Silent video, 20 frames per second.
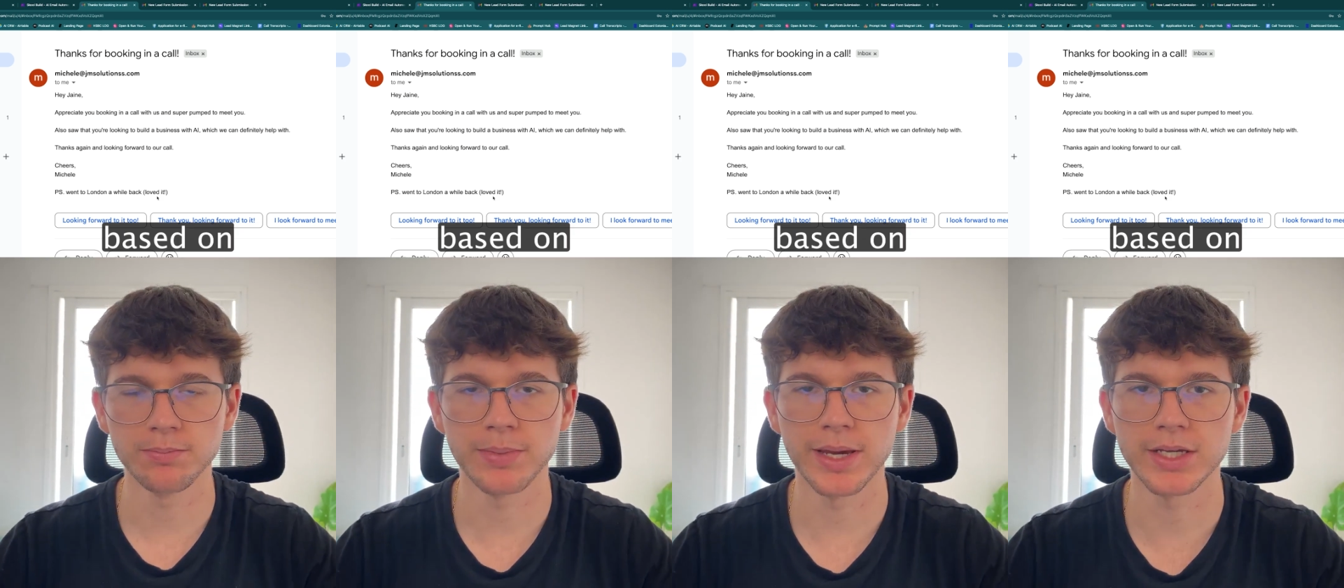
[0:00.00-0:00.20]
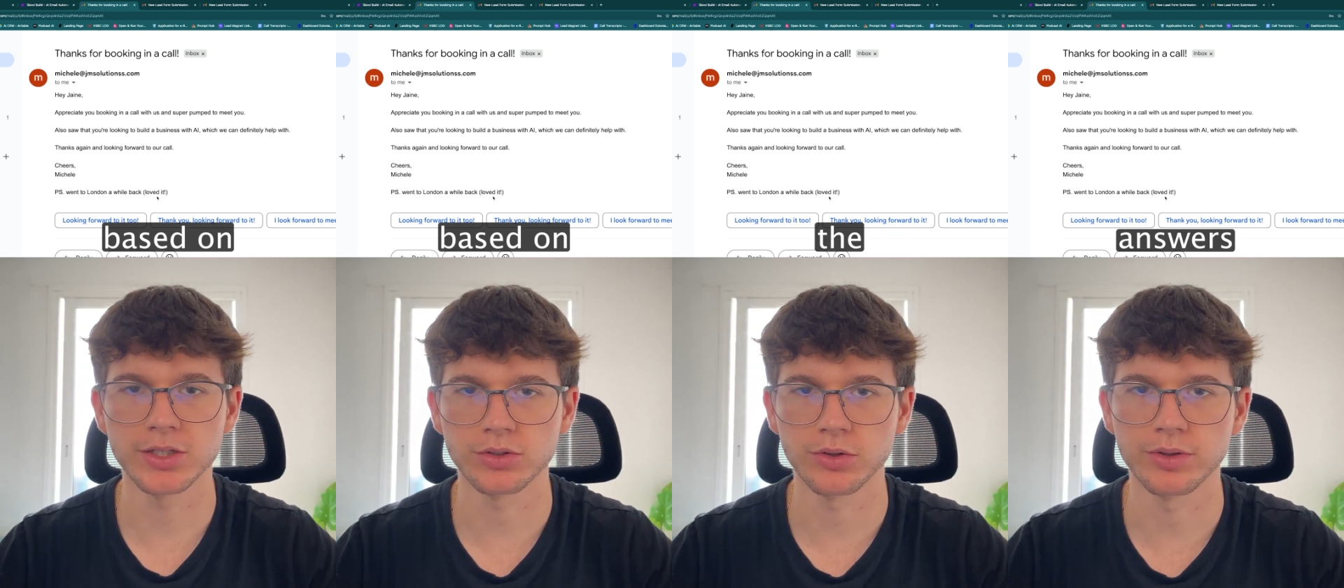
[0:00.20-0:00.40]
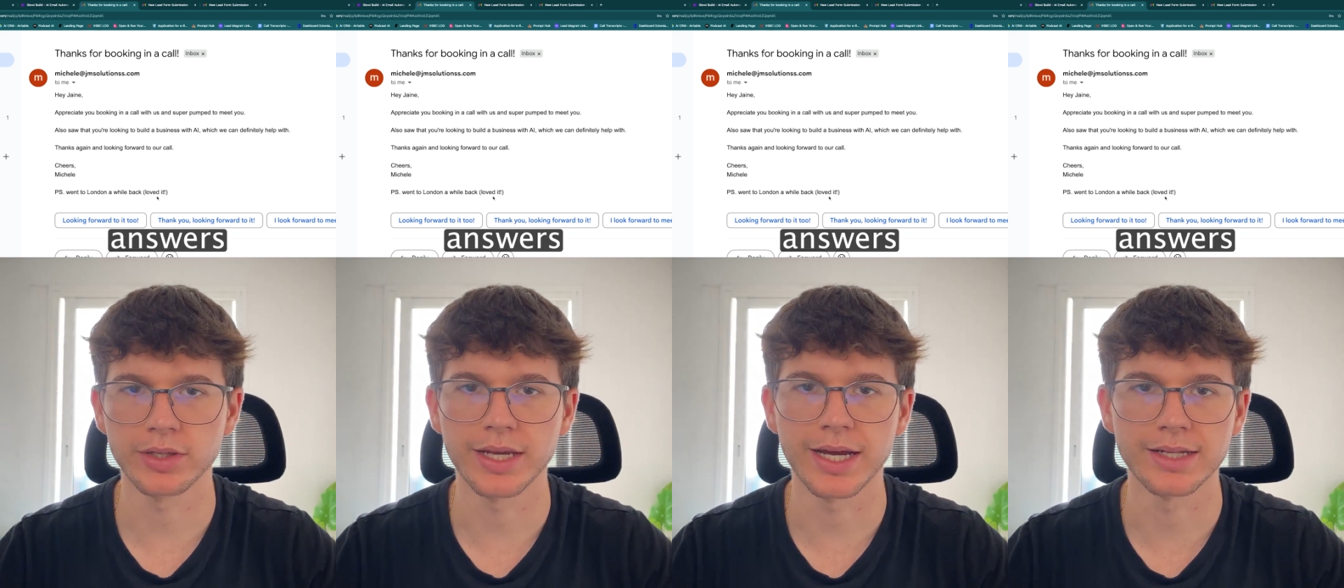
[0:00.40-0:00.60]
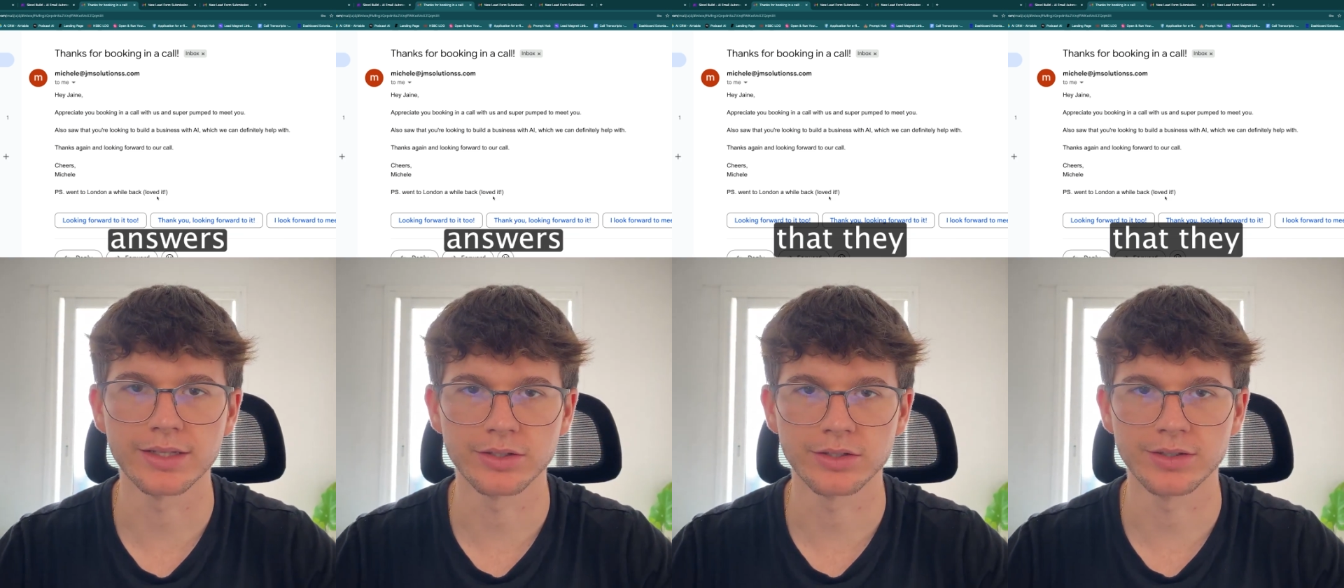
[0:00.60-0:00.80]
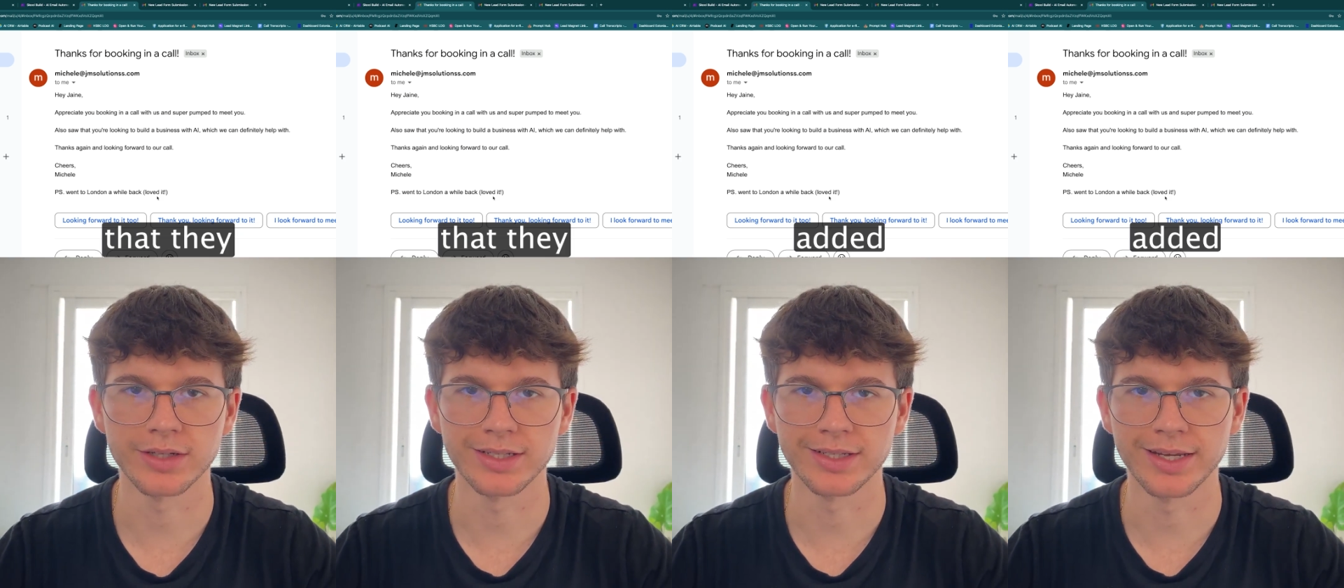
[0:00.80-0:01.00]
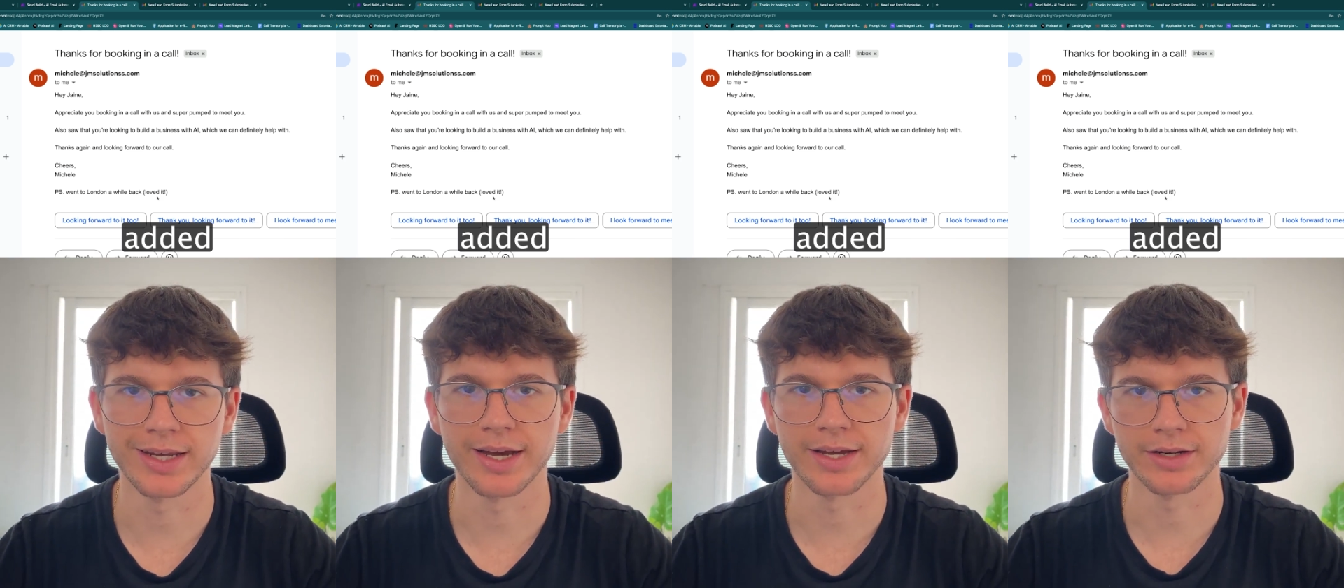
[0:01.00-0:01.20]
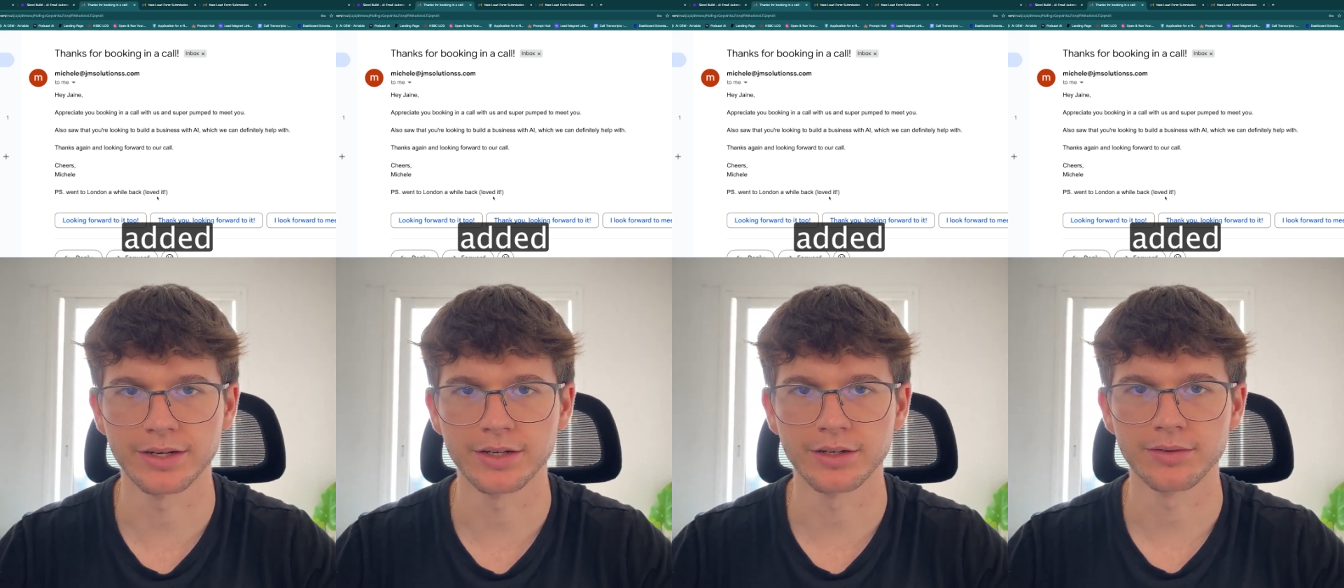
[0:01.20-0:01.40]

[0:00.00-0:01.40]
based on the answers that they added.